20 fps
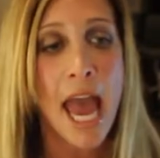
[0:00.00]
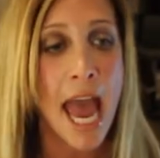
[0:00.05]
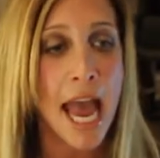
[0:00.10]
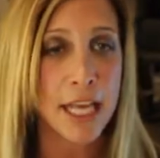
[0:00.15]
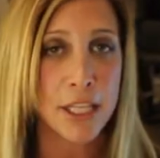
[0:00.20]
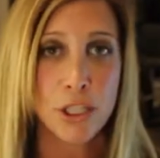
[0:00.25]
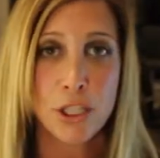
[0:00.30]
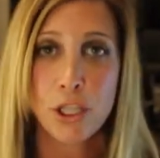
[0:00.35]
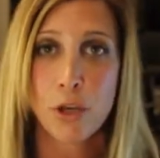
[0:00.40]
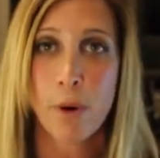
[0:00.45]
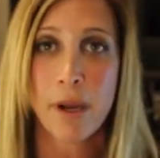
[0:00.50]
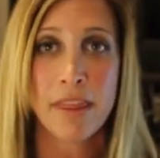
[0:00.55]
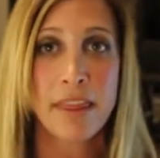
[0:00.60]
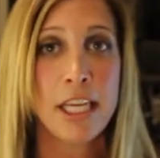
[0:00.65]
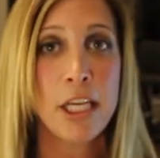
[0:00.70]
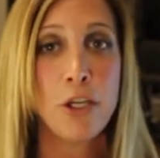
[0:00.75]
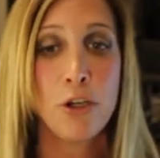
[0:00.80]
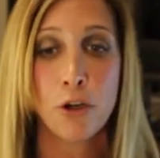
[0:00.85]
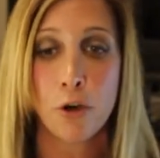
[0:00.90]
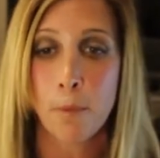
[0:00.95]
And so I
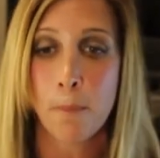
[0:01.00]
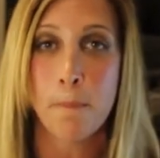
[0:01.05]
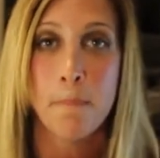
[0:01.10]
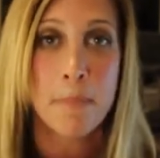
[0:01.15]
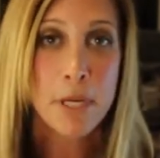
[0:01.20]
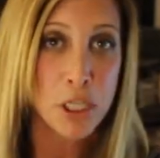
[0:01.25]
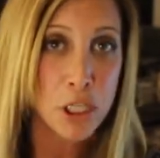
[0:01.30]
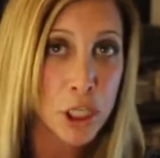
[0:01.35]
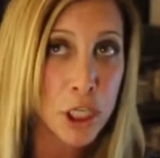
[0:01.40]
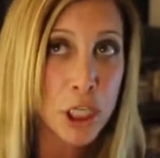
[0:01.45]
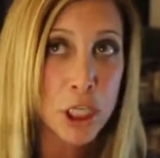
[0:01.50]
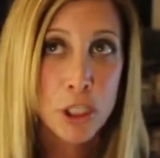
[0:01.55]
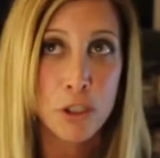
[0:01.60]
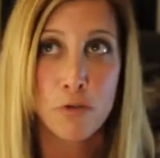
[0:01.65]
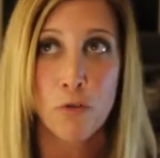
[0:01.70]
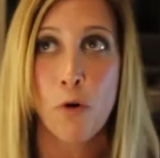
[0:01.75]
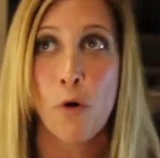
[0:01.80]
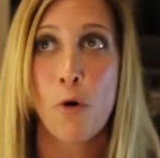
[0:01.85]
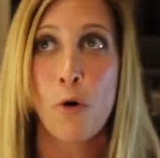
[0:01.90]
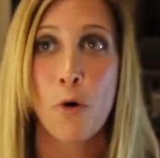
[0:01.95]
think your mission
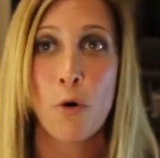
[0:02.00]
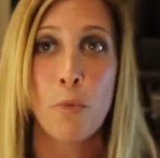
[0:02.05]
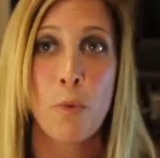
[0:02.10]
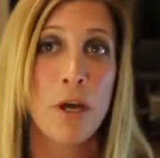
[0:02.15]
control,